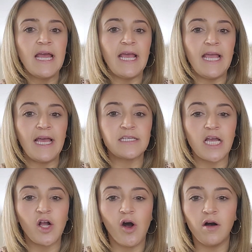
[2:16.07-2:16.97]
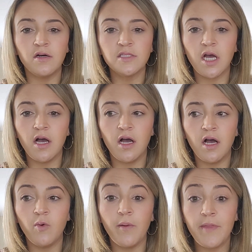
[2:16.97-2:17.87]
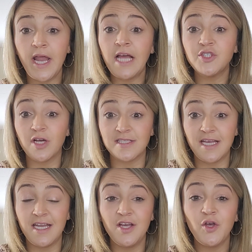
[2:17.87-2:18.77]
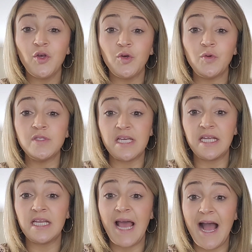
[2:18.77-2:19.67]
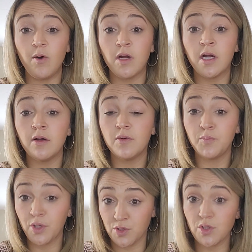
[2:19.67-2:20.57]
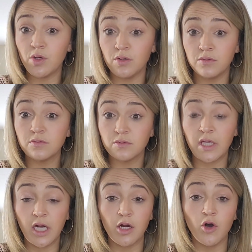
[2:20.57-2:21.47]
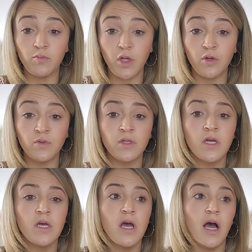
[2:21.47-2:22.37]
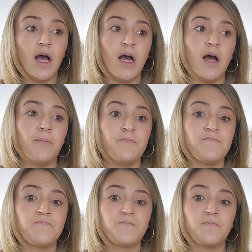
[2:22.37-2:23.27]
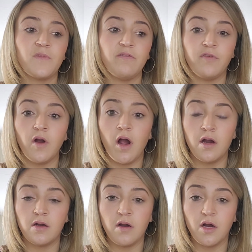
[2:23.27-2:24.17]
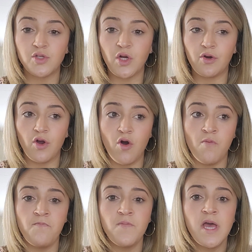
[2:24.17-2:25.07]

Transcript: and I called a woman that I trusted who did our personal, our home loan for our starter home,